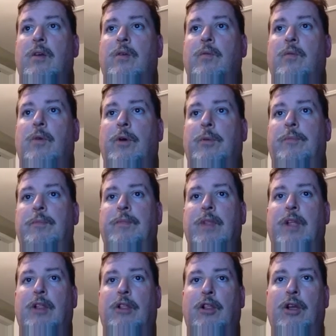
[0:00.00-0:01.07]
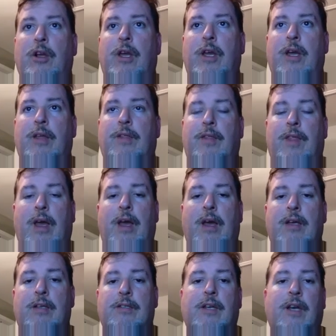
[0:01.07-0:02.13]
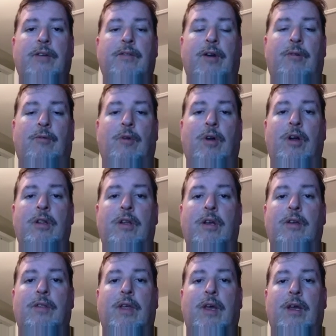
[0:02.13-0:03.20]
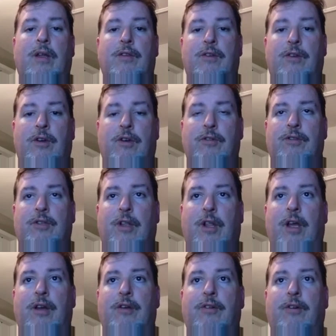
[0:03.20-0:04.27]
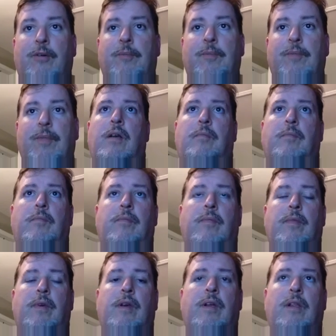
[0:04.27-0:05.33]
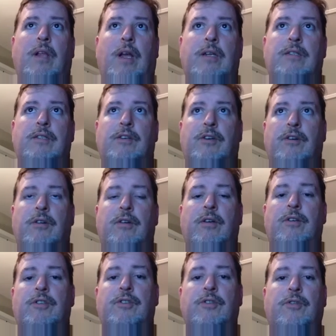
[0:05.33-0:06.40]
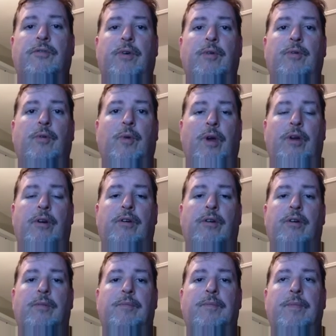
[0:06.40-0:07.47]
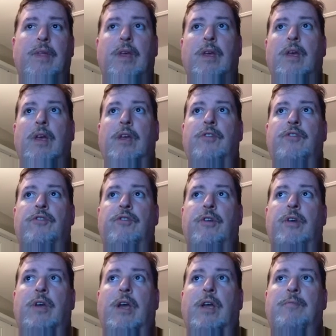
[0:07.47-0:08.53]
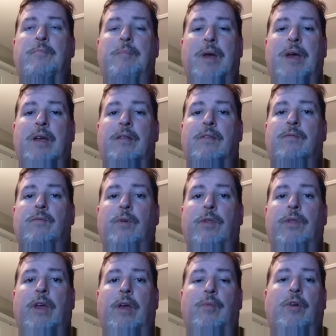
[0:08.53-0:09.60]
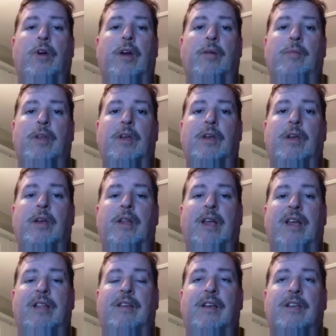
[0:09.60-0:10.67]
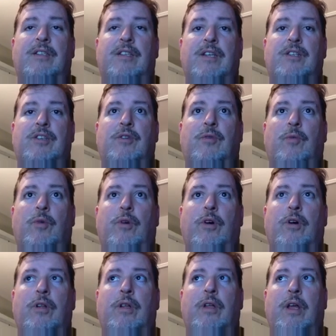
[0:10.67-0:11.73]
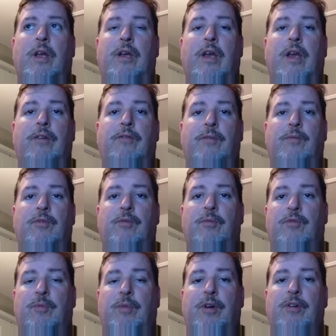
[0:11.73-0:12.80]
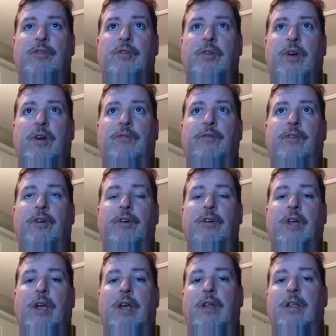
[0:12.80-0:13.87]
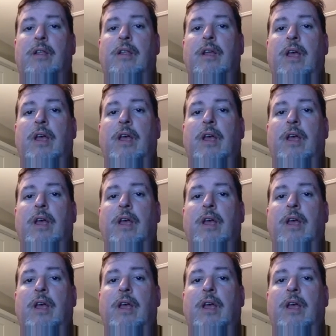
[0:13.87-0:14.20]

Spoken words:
Well, looking at that, it's kind of ironic that years later, Liza Gurney, she was a devout Quaker. She had met with Abraham Lincoln in 1861 and had gave him some spiritual comfort, and